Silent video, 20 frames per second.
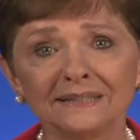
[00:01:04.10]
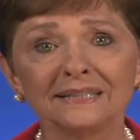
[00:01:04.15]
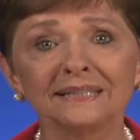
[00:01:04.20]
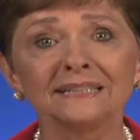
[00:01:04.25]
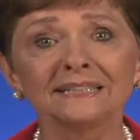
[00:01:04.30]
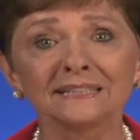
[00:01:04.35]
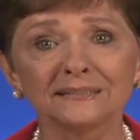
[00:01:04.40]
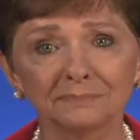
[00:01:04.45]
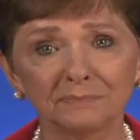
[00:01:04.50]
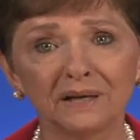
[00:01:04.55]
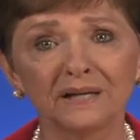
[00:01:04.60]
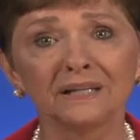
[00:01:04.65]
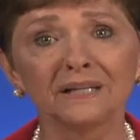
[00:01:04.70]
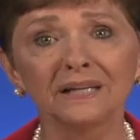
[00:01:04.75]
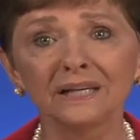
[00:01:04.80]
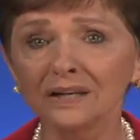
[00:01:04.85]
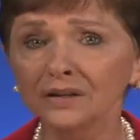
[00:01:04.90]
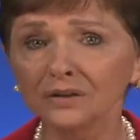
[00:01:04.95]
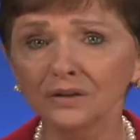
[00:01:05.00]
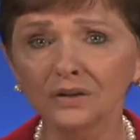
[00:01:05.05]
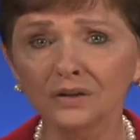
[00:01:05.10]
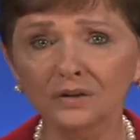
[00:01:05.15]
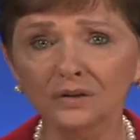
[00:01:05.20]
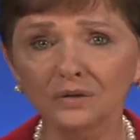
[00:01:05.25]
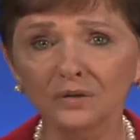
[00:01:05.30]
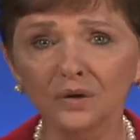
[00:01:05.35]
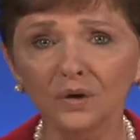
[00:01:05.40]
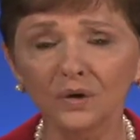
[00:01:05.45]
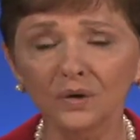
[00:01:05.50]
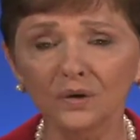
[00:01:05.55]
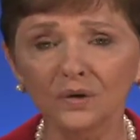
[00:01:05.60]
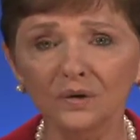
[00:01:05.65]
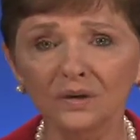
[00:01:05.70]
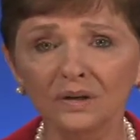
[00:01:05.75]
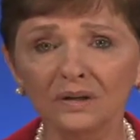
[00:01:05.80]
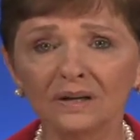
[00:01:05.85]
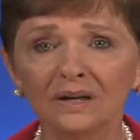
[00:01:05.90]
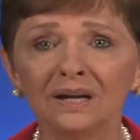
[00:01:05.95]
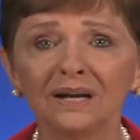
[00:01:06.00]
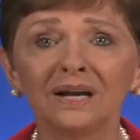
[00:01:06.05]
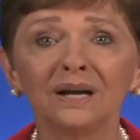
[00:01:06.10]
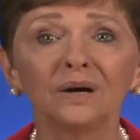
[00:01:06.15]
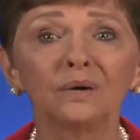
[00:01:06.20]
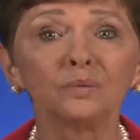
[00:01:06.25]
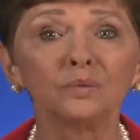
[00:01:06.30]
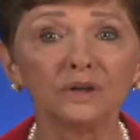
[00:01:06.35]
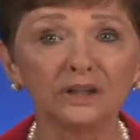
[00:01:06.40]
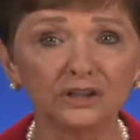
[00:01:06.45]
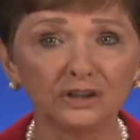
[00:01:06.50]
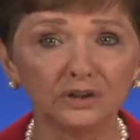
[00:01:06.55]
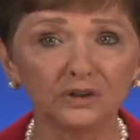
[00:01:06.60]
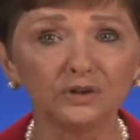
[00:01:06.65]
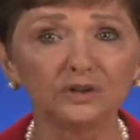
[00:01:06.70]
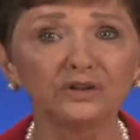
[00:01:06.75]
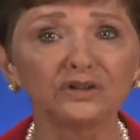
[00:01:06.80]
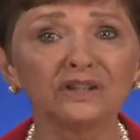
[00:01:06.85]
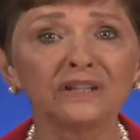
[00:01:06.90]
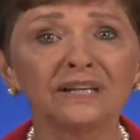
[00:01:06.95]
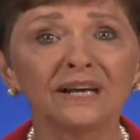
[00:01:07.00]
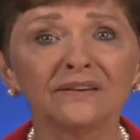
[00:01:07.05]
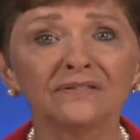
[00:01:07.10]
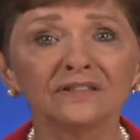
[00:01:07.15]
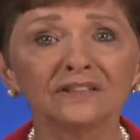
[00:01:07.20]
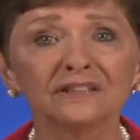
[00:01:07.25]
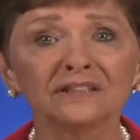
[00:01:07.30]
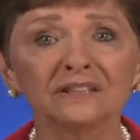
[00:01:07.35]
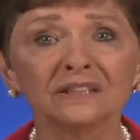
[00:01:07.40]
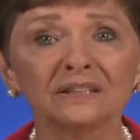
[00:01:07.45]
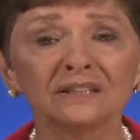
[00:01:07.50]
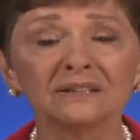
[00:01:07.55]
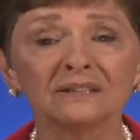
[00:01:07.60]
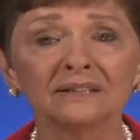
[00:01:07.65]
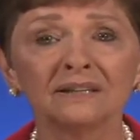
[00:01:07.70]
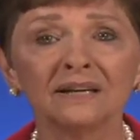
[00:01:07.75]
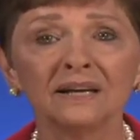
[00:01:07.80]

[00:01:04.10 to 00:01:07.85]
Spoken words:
to get spending under control, reduce the deficit,